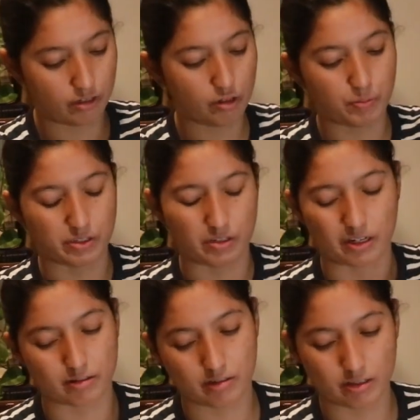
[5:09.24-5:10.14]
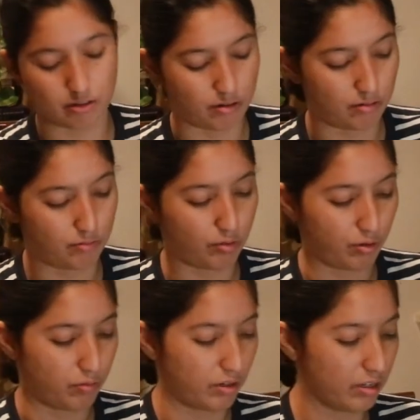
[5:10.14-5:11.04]
Not specialized, that's a
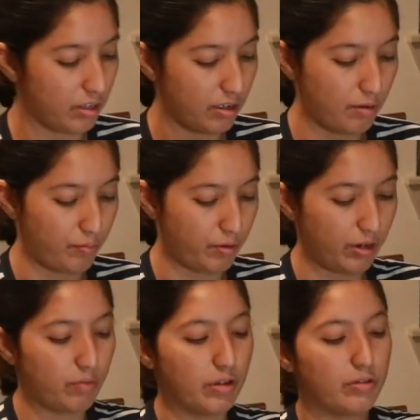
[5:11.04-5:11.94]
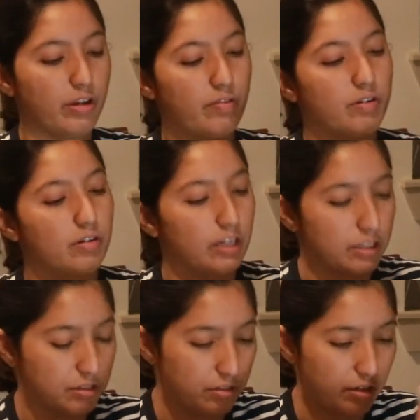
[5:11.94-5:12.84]
wrong word. But I want to have a
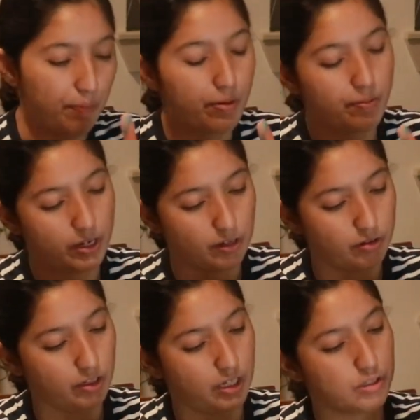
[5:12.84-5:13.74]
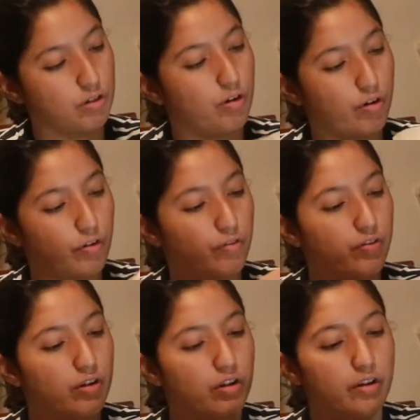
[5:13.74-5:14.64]
collection, a permanent collection of
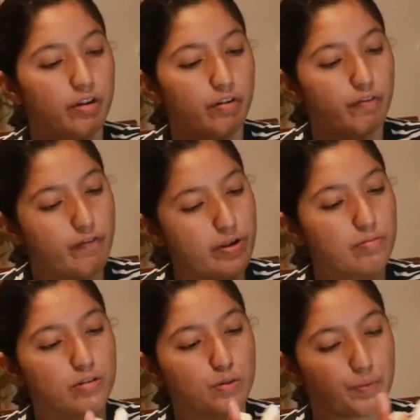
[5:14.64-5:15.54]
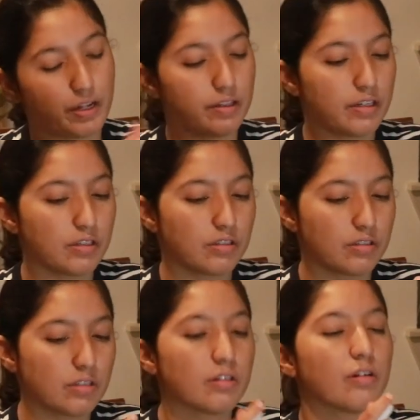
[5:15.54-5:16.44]
famous
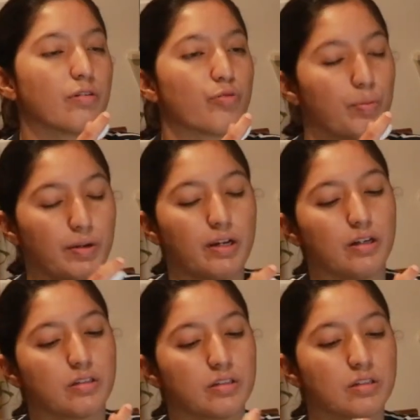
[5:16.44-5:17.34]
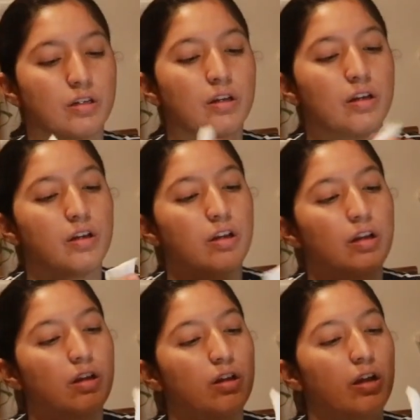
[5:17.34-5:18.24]
paintings replicas.
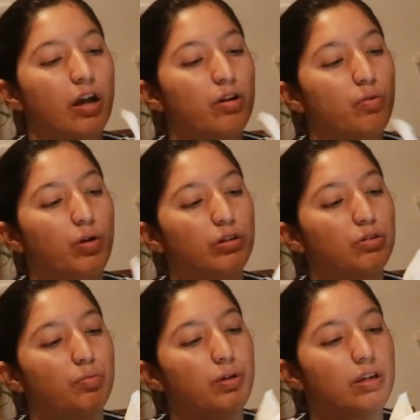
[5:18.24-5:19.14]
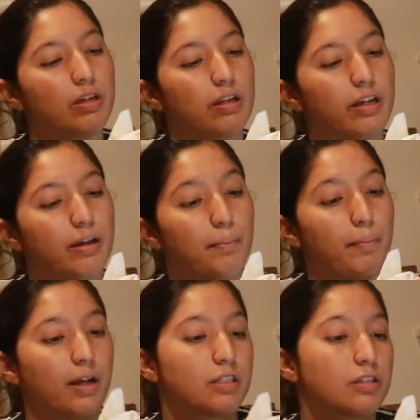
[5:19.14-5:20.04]
I don't want to be like a
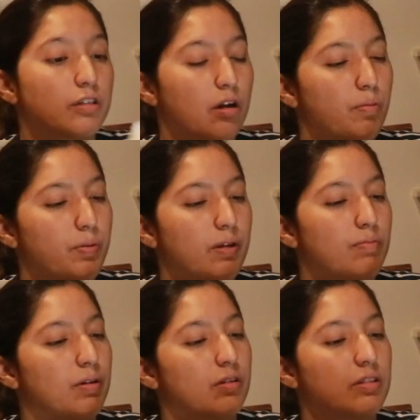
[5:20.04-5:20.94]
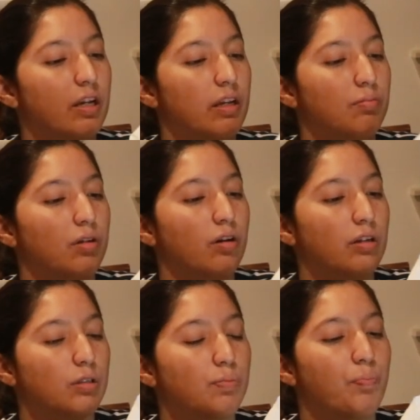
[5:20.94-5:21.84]
master copy because I am not
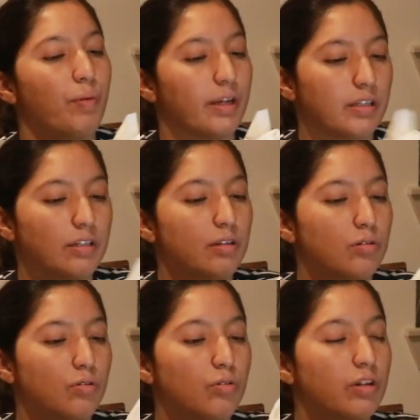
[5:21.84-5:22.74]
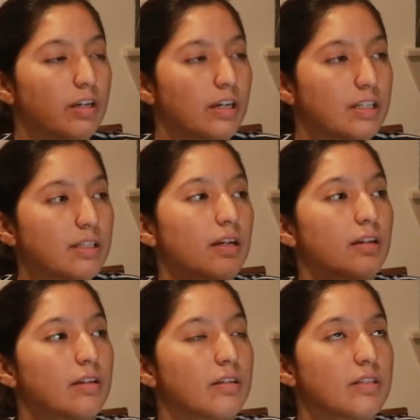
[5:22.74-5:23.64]
expecting it to look
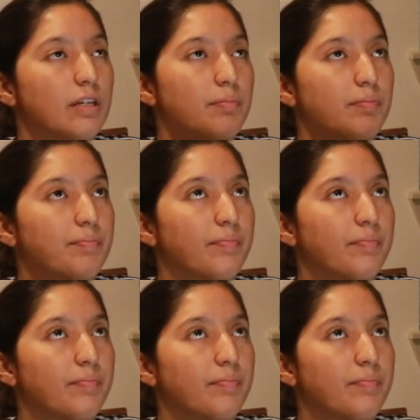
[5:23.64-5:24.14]
exactly the same,